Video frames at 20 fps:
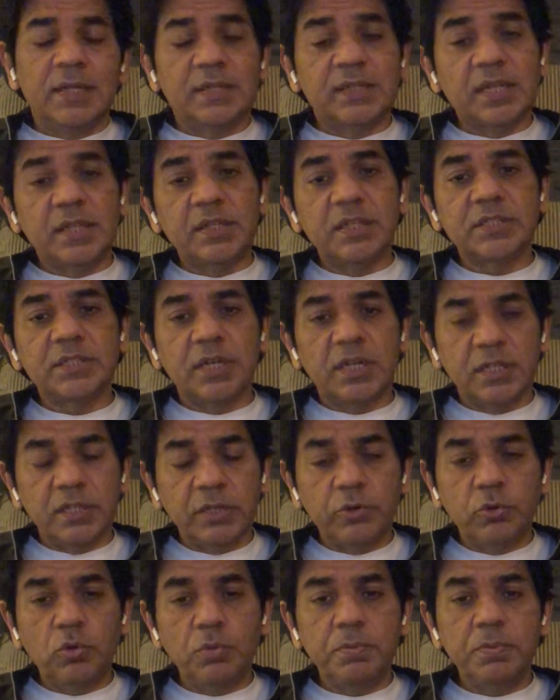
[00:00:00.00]
Then there's another
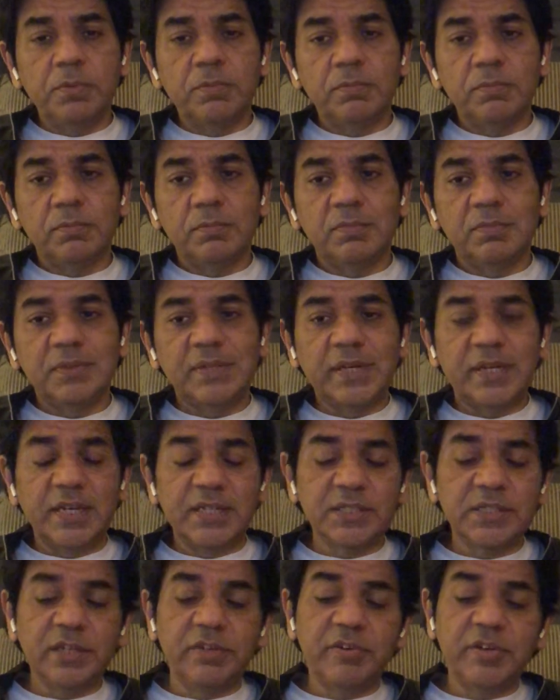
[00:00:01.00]
group that
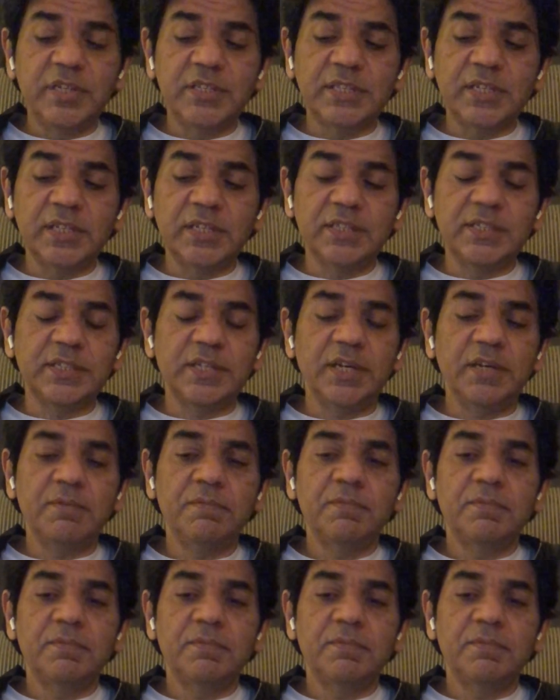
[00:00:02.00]
disagrees, and they say